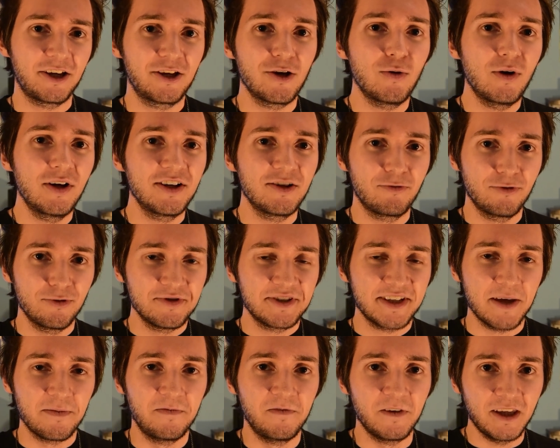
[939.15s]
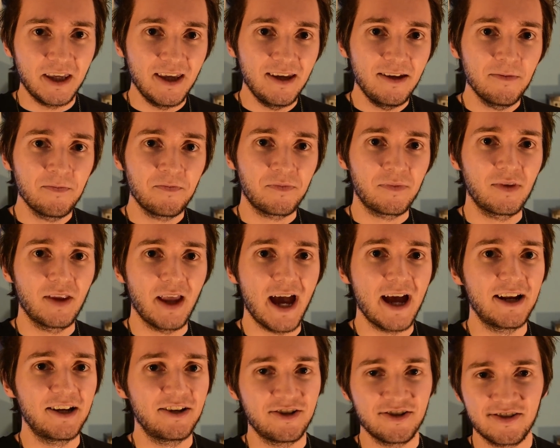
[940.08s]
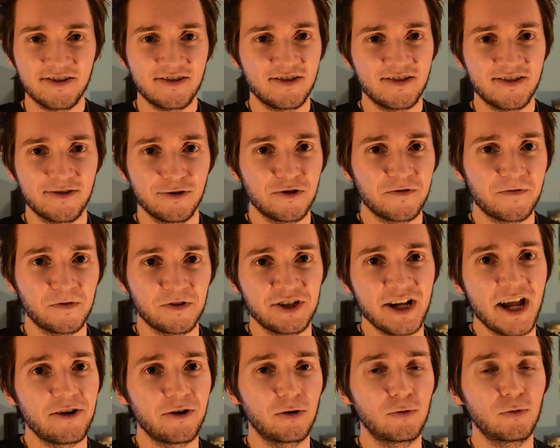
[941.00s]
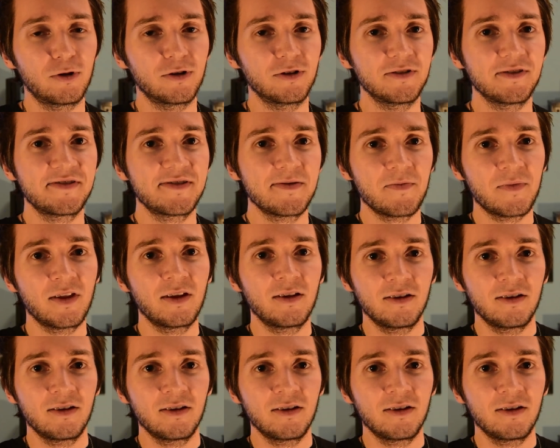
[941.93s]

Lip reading: go on the RuneScape wiki and just search for Shadowed Worlds,